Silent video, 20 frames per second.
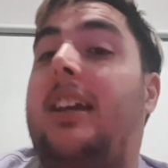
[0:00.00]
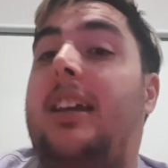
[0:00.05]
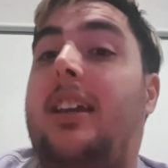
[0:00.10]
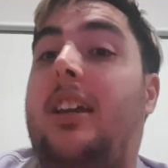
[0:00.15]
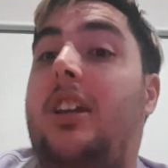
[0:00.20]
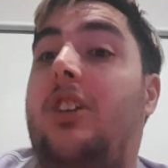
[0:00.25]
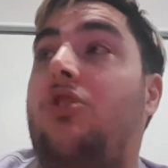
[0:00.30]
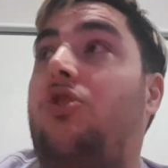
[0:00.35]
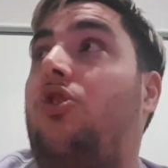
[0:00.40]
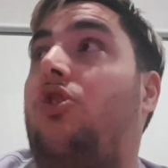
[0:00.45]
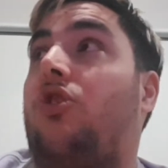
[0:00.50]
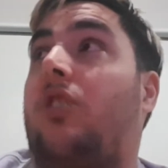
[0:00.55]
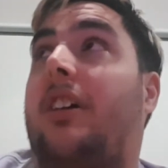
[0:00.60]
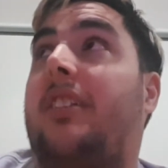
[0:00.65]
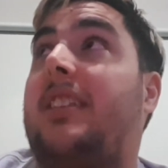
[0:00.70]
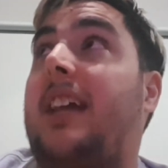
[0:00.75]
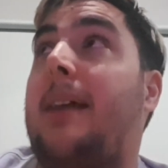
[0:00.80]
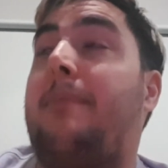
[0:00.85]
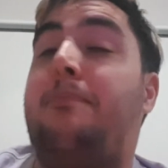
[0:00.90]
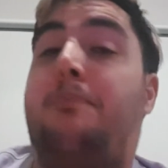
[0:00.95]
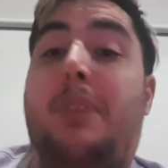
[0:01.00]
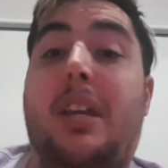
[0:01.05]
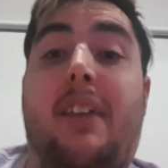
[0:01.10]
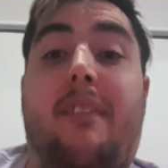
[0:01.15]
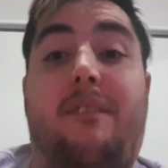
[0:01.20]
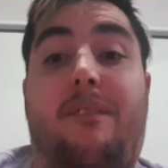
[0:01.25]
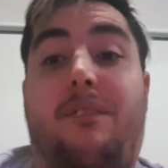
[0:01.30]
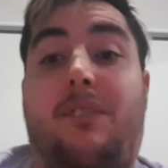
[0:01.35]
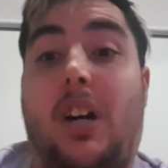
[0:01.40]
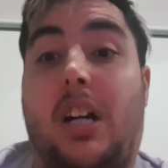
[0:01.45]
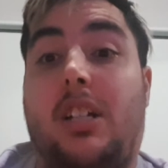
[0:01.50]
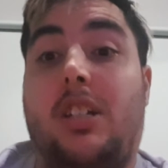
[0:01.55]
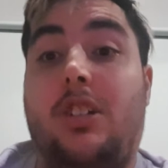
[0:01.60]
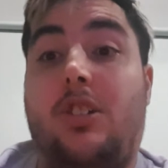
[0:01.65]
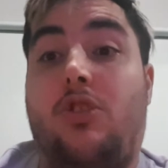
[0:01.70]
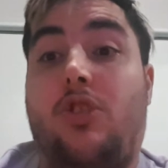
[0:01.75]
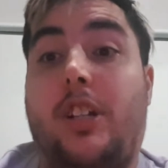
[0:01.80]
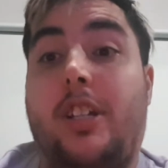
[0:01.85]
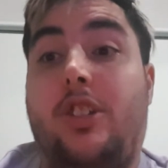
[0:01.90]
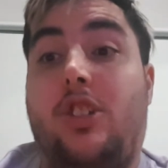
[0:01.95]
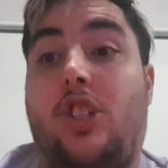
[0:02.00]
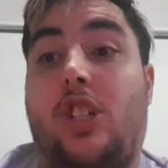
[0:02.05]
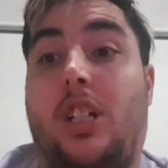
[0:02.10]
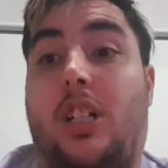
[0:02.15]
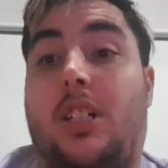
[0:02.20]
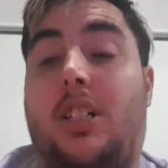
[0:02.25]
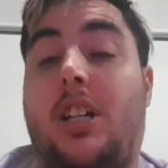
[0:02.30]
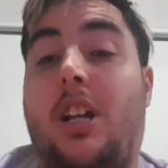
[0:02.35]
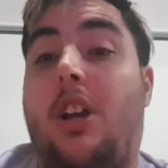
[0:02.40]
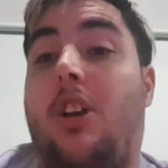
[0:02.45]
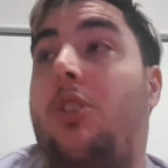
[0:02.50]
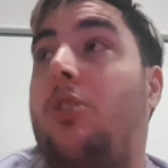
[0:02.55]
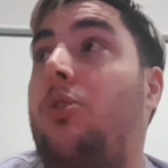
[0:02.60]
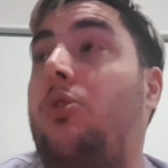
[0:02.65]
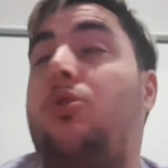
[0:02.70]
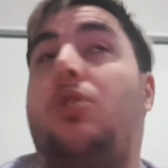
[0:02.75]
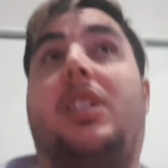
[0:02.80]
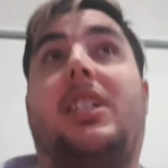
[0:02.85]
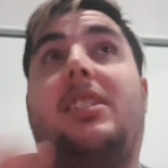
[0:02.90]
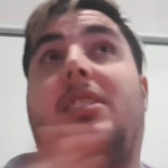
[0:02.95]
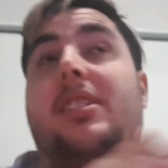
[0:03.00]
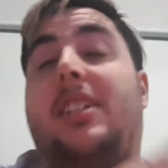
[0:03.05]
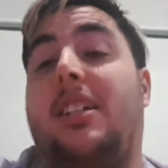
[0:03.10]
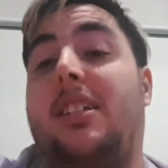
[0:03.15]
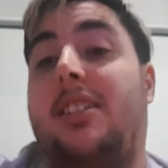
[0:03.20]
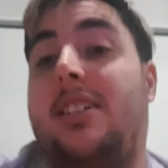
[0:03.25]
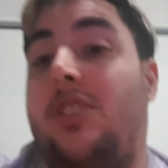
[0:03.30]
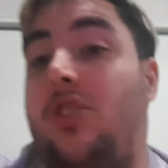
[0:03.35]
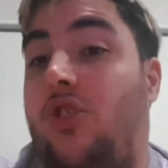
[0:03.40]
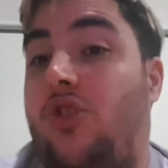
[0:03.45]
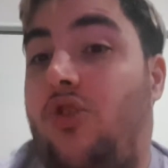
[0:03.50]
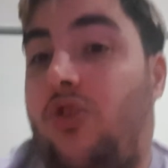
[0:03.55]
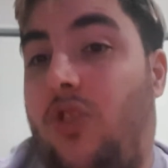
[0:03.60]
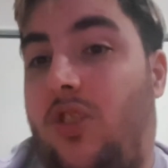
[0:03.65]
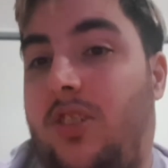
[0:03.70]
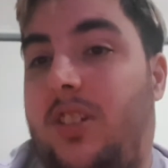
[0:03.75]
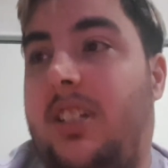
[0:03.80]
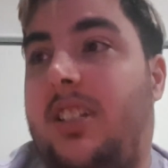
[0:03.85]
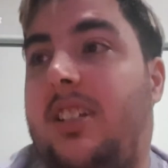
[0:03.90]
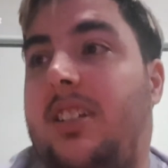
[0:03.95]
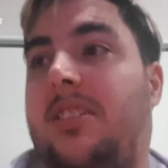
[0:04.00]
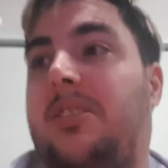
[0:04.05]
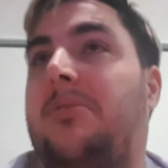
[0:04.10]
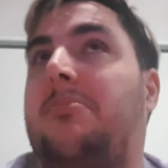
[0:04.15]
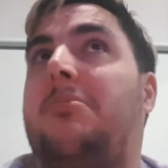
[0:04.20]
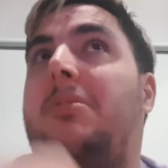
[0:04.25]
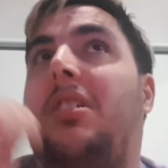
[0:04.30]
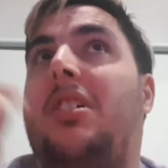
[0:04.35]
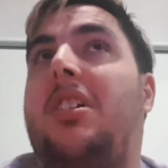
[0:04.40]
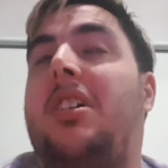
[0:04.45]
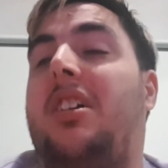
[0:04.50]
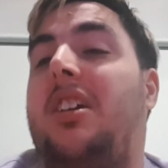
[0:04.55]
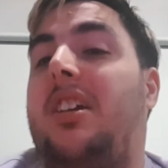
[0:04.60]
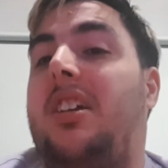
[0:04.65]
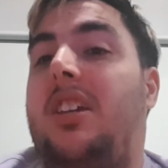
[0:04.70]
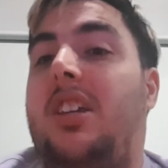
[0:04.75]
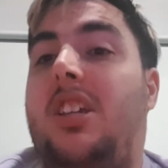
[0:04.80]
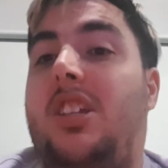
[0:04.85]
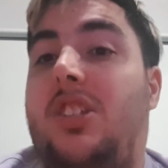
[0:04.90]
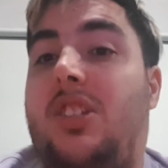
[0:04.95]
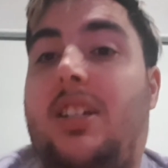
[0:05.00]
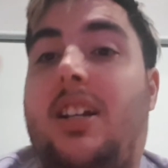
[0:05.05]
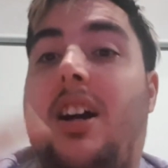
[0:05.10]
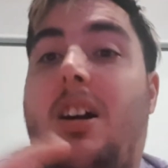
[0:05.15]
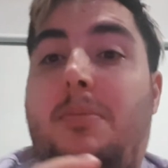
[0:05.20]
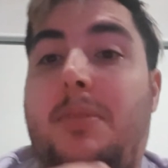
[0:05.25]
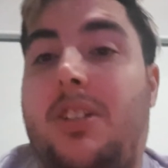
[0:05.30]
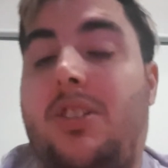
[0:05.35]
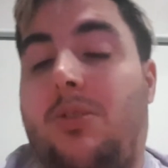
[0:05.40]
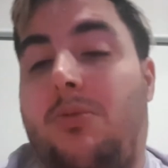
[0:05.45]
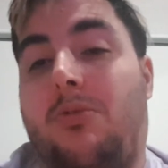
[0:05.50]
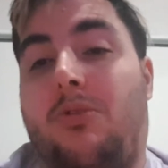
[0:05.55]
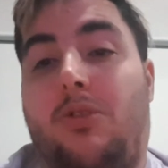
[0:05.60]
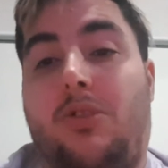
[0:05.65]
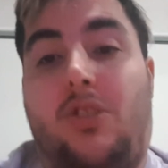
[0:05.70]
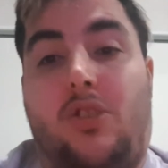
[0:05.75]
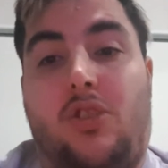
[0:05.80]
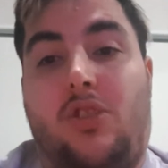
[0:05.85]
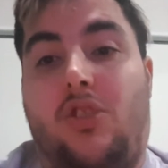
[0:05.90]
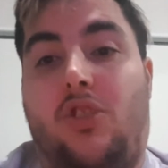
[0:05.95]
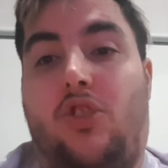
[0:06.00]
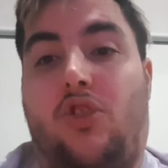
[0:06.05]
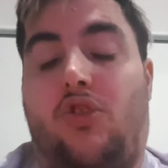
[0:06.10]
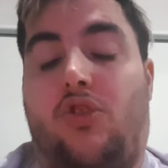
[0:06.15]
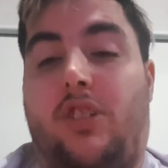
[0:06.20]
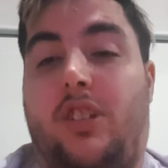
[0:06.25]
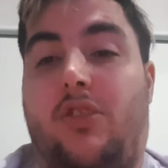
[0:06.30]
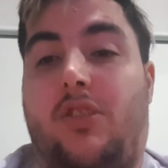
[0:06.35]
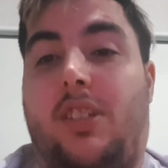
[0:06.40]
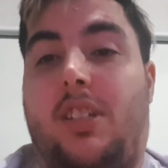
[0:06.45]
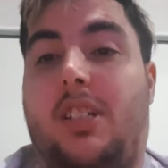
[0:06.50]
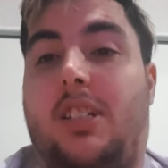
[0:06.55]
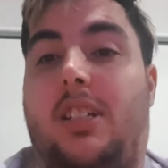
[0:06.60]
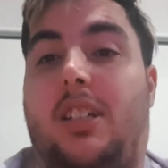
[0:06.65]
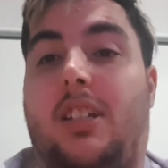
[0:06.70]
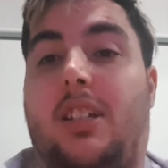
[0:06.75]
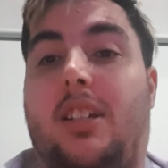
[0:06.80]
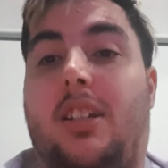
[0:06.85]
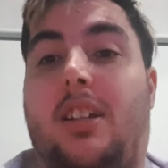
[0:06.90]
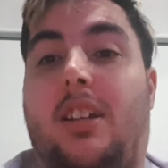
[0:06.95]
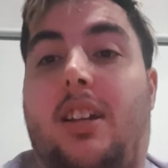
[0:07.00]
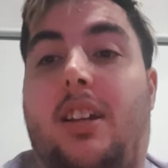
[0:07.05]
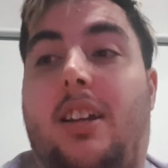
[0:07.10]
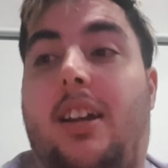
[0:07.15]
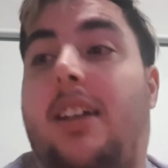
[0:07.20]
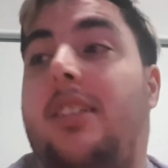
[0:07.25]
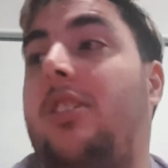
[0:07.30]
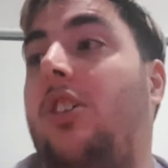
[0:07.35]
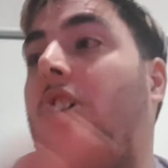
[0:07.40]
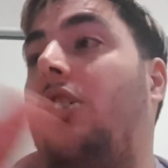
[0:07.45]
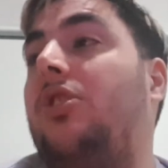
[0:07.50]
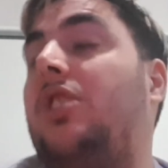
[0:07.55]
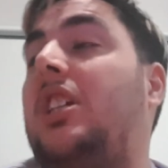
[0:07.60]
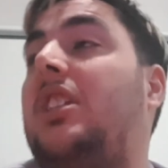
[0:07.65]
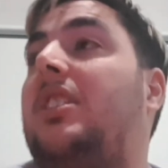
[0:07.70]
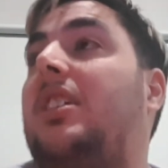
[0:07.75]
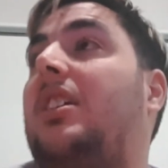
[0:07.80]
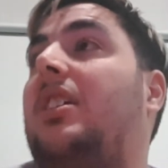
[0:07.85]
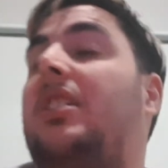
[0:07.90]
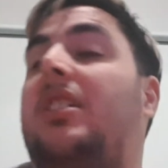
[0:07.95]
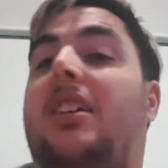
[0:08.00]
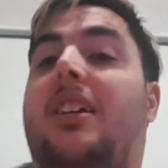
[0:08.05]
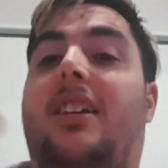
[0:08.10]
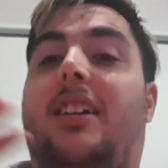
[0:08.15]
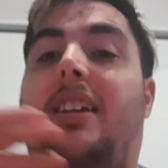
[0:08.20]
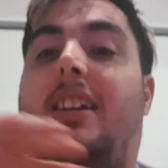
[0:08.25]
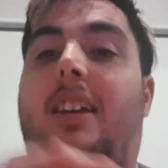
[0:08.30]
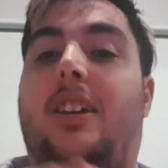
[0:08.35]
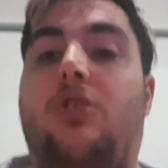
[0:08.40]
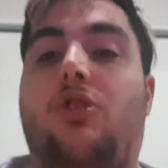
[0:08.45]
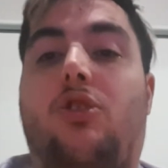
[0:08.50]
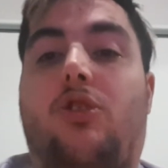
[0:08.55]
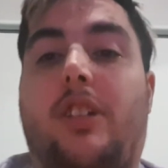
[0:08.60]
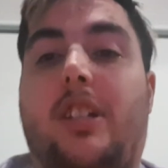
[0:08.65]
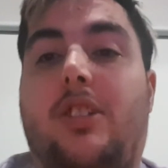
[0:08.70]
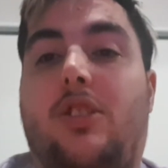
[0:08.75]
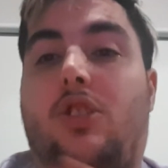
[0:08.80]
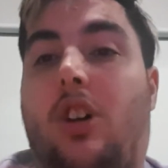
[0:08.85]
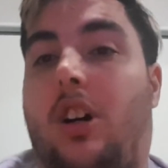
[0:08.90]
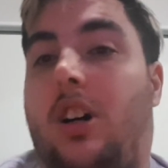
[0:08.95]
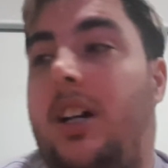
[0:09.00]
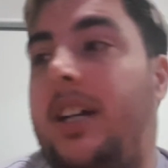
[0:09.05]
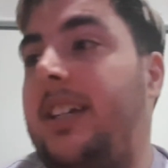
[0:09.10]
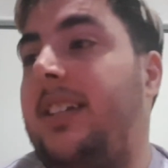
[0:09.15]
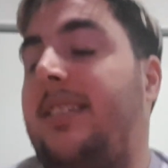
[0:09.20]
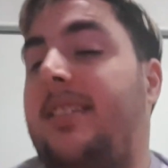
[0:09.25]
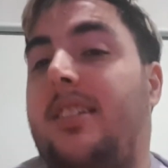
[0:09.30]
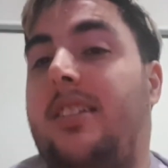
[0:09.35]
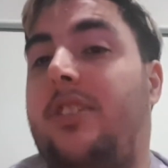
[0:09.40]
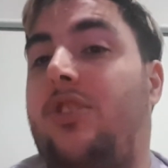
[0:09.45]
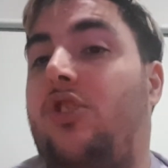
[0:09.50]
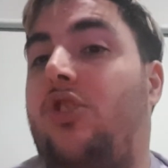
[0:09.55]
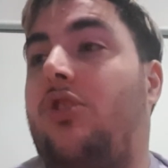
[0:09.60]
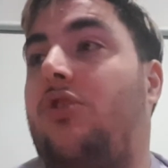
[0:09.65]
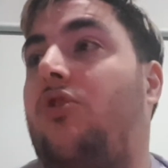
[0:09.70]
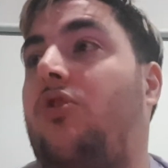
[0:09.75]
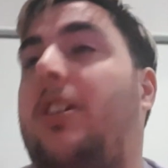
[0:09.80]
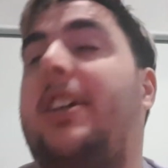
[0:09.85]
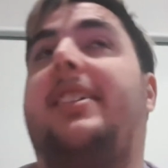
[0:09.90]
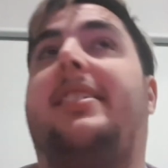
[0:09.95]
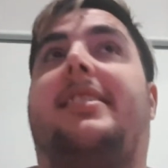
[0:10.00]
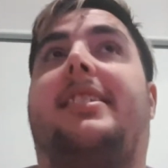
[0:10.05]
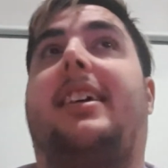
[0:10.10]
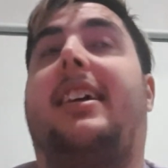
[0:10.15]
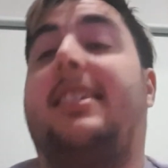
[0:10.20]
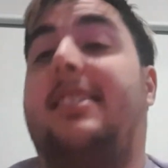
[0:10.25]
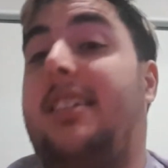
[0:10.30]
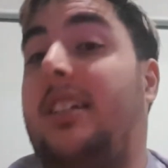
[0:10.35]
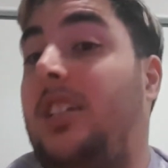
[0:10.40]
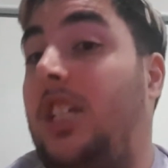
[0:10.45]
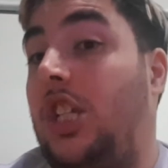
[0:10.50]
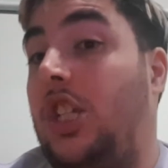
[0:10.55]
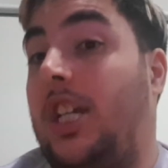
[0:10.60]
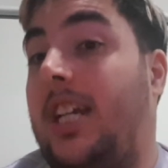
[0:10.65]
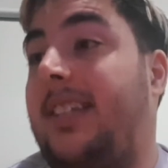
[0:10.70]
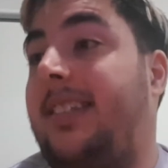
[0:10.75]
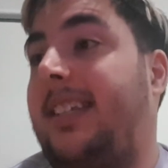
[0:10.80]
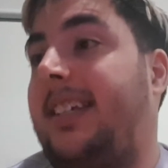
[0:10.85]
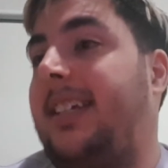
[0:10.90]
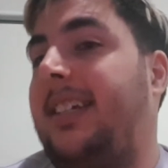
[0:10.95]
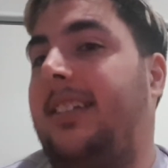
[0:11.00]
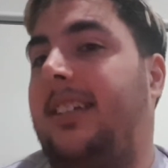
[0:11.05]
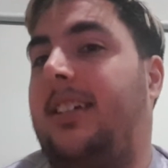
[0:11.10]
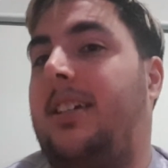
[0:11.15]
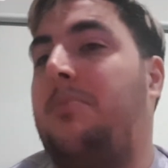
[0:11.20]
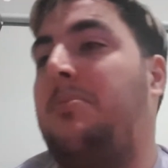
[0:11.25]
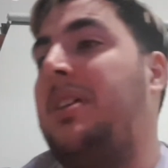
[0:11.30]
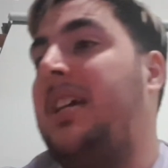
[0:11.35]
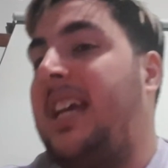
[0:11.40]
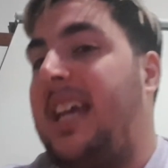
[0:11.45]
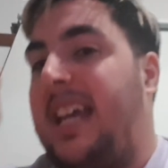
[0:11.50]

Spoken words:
Indra, that big fucking creature who's clearly stronger than him, is coming towards to destroy your city. And the only thing in your entire celestial race that has any chance of killing him